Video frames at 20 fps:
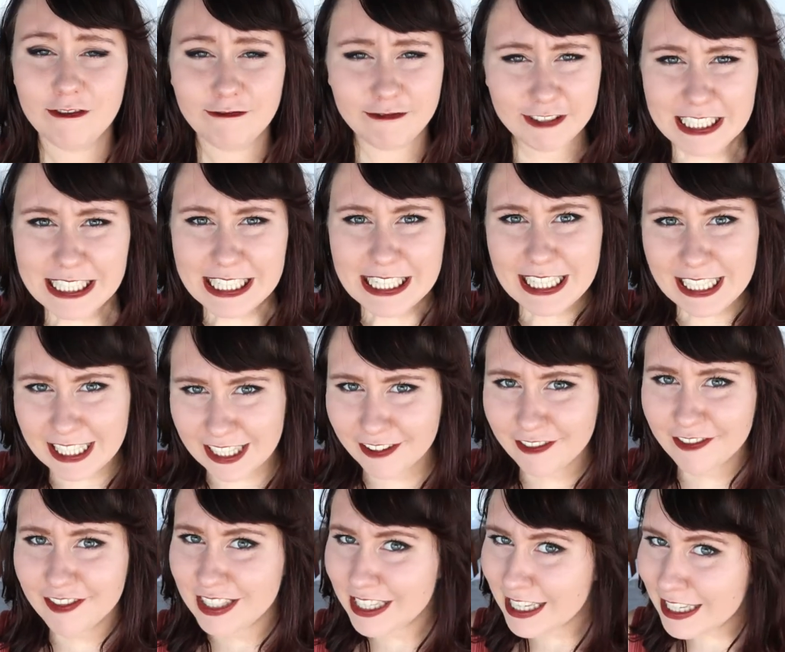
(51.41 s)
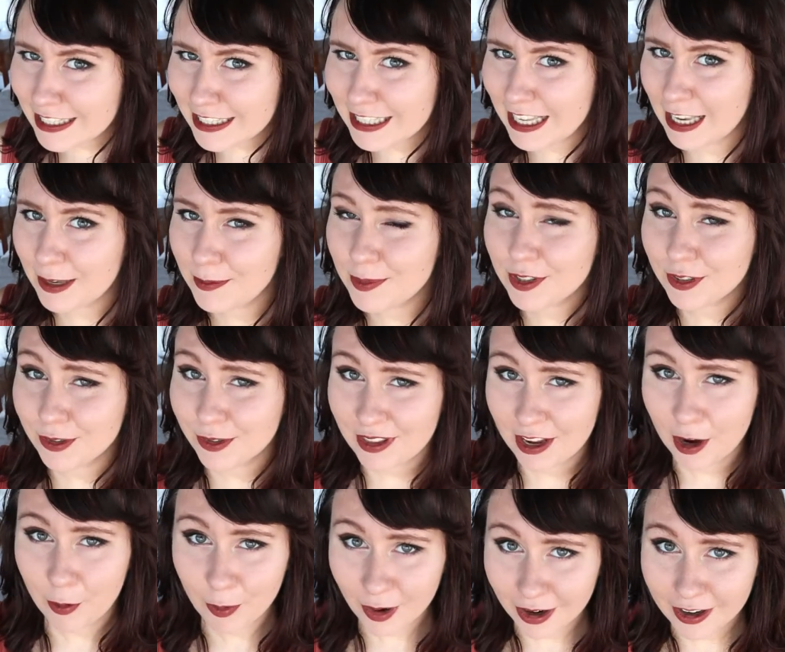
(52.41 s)
really give nicknames to
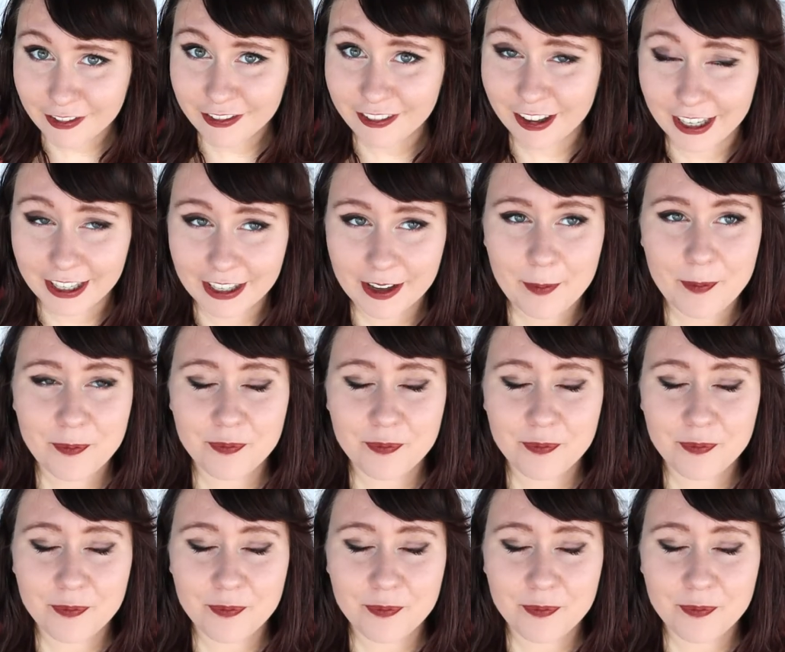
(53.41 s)
their Wi-Fi.